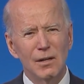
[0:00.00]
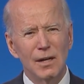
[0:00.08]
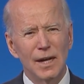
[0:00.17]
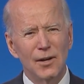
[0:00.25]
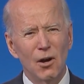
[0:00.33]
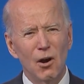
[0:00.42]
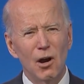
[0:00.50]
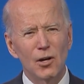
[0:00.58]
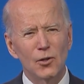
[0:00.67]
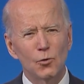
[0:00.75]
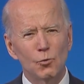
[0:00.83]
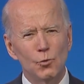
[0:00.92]
and
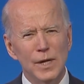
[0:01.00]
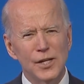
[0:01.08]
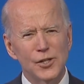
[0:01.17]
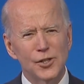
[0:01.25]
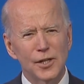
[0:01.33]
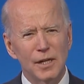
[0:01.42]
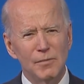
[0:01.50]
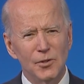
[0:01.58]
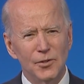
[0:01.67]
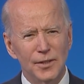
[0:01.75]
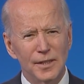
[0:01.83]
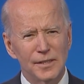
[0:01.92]
hard-to-reach
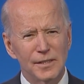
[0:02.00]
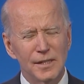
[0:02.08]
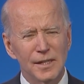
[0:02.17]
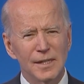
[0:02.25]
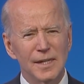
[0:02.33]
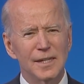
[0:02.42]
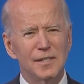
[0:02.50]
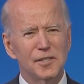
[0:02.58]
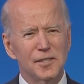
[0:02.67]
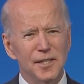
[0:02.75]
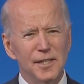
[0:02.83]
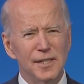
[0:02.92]
communities in
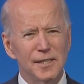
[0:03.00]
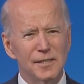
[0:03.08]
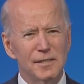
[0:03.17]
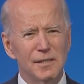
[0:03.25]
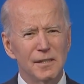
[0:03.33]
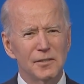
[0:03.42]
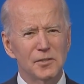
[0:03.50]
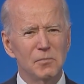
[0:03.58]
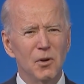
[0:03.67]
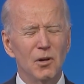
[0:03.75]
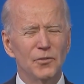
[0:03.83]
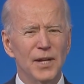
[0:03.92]
cities,
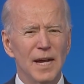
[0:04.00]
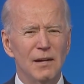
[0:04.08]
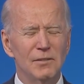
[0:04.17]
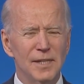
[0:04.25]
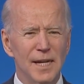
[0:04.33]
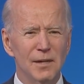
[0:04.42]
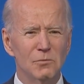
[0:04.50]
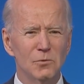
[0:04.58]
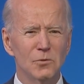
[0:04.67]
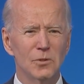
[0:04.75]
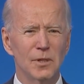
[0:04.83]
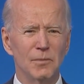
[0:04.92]
small towns, and in
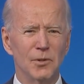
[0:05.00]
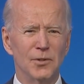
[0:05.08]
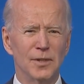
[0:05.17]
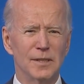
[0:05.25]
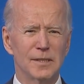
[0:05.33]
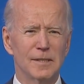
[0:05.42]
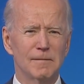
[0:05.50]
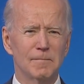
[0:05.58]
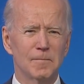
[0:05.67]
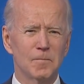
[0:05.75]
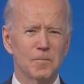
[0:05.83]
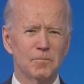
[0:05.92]
rural communities.
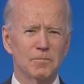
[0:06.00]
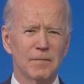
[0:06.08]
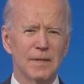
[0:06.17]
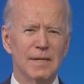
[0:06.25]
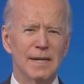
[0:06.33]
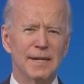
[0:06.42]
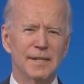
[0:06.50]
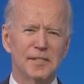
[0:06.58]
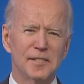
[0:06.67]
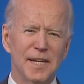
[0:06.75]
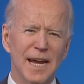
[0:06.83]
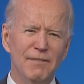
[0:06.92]
And to
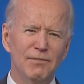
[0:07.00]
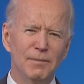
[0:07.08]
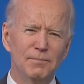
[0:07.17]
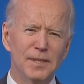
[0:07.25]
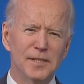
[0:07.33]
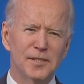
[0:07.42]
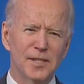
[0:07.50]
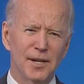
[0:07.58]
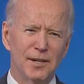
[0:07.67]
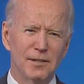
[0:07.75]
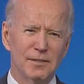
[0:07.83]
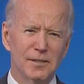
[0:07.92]
staff up these
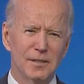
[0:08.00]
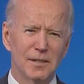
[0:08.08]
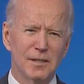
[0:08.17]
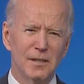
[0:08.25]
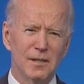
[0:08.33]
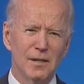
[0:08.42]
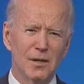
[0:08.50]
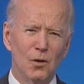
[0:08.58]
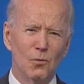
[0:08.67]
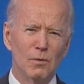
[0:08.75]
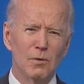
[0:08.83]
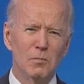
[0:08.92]
centers,
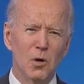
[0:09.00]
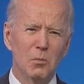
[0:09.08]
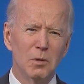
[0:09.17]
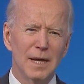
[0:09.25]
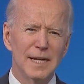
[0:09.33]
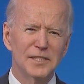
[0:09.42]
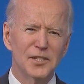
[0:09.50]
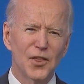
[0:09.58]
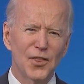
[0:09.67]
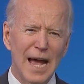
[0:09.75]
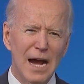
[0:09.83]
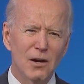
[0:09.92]
we will mobilize
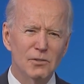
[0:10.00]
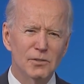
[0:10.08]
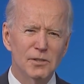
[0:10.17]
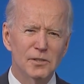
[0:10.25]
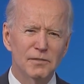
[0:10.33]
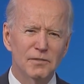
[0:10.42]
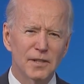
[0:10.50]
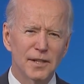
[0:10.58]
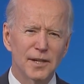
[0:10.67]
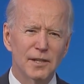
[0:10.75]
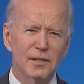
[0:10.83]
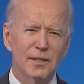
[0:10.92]
thousands of
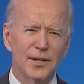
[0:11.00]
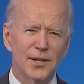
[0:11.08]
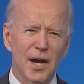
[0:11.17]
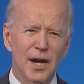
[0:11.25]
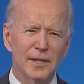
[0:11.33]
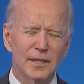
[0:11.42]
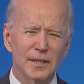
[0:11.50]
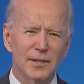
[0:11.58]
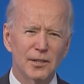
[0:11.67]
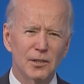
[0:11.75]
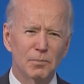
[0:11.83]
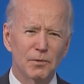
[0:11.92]
clinical and
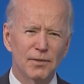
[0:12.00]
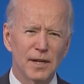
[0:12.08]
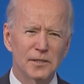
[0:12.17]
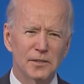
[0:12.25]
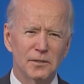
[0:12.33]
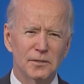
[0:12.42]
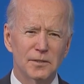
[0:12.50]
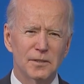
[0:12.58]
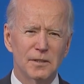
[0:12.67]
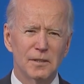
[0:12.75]
non-clinical professionals.